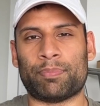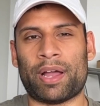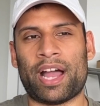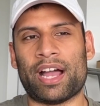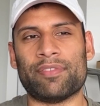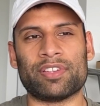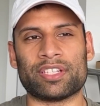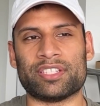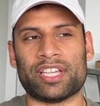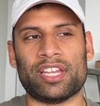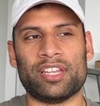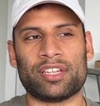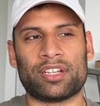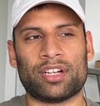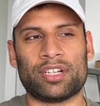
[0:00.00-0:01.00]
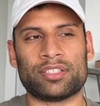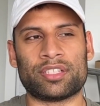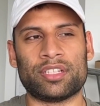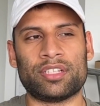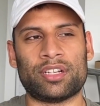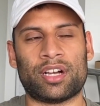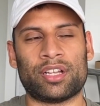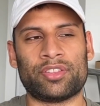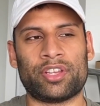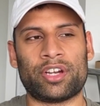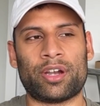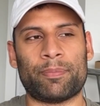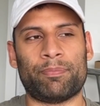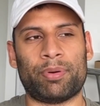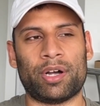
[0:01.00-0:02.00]
having dating content on
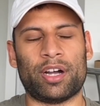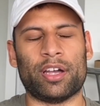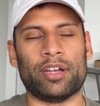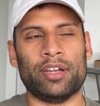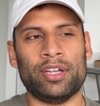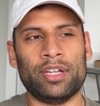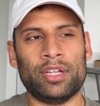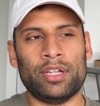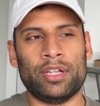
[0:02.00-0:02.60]
there, but